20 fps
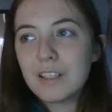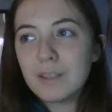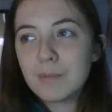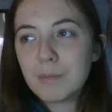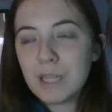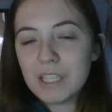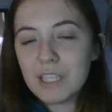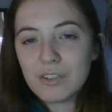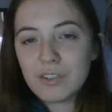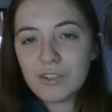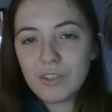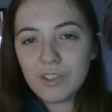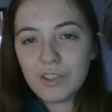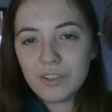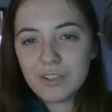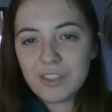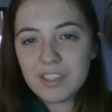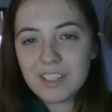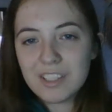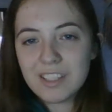
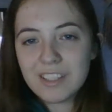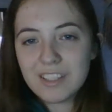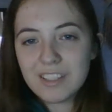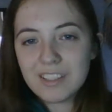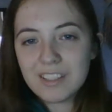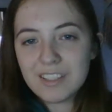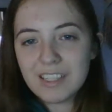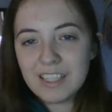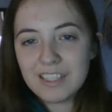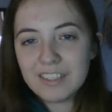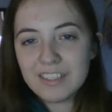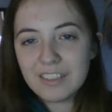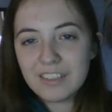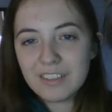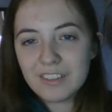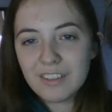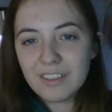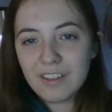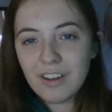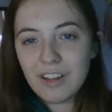patriotic and
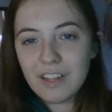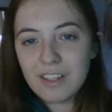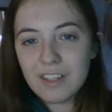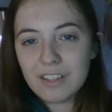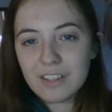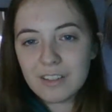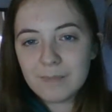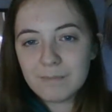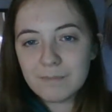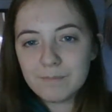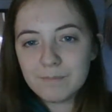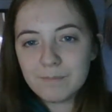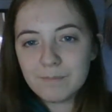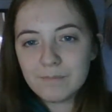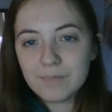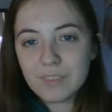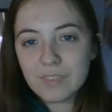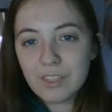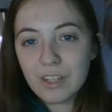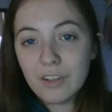is like,
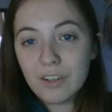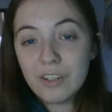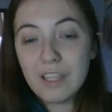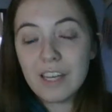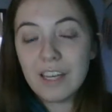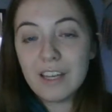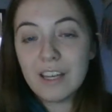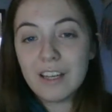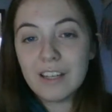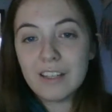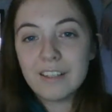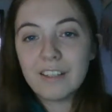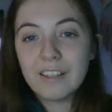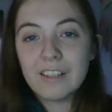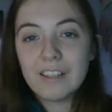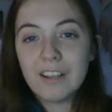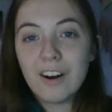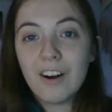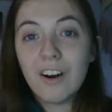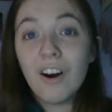oh yeah,
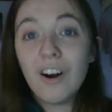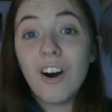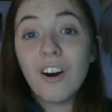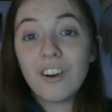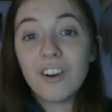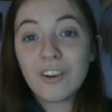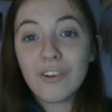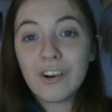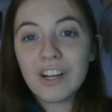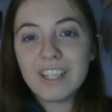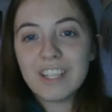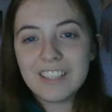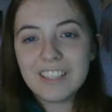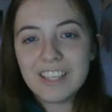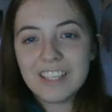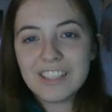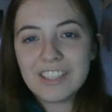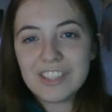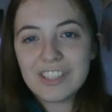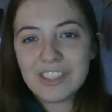our great
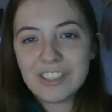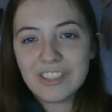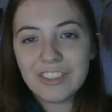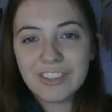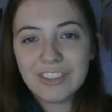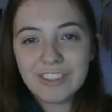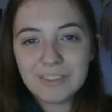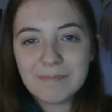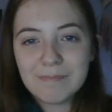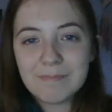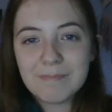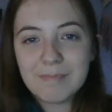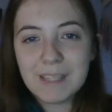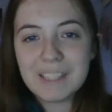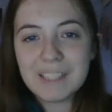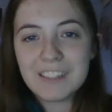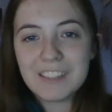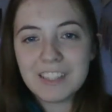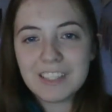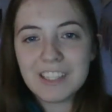nation,
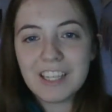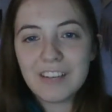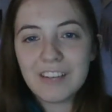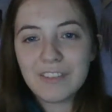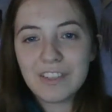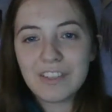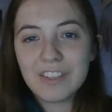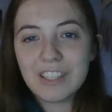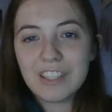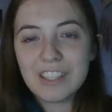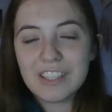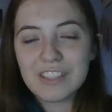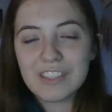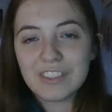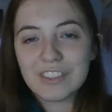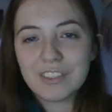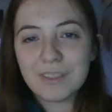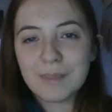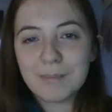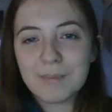better than the other
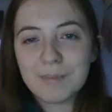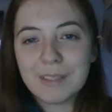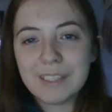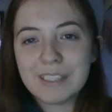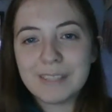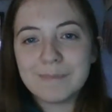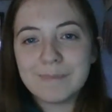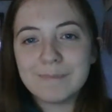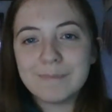nations, I'm like,